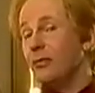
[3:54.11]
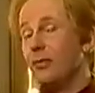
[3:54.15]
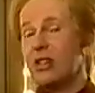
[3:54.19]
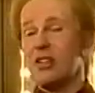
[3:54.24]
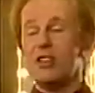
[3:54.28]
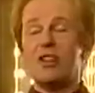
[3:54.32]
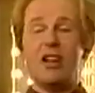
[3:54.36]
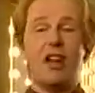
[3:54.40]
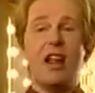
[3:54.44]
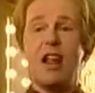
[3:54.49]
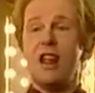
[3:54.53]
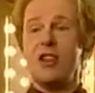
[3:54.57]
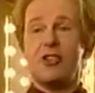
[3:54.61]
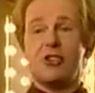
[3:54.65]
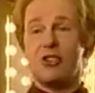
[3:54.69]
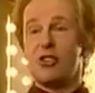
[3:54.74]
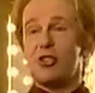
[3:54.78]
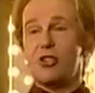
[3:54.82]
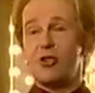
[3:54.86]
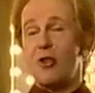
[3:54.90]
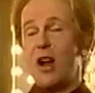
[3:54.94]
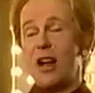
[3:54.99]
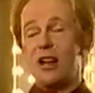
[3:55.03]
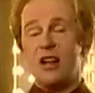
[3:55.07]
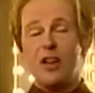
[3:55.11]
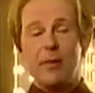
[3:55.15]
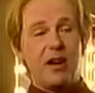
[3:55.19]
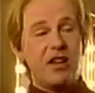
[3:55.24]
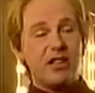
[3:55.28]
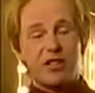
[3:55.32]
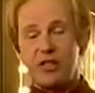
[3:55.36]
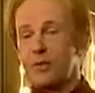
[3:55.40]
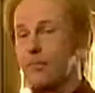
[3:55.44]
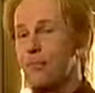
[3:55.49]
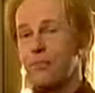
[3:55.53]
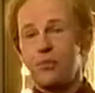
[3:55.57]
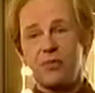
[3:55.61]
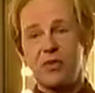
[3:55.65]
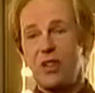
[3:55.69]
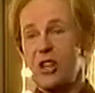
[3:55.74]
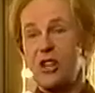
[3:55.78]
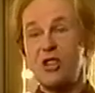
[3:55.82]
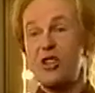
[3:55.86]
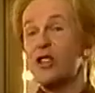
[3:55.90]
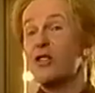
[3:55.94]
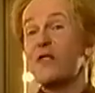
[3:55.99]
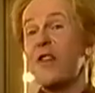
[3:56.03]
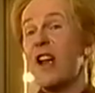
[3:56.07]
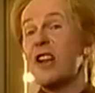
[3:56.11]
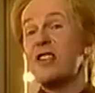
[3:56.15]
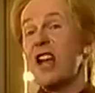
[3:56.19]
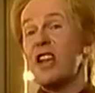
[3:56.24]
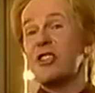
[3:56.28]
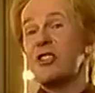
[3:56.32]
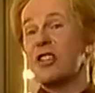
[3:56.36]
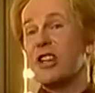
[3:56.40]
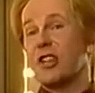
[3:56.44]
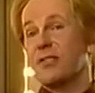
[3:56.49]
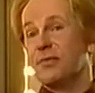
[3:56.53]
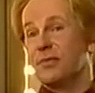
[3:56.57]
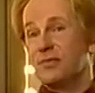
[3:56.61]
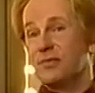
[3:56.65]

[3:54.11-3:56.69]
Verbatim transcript: But as an Australian, I mean, it's just fantastic.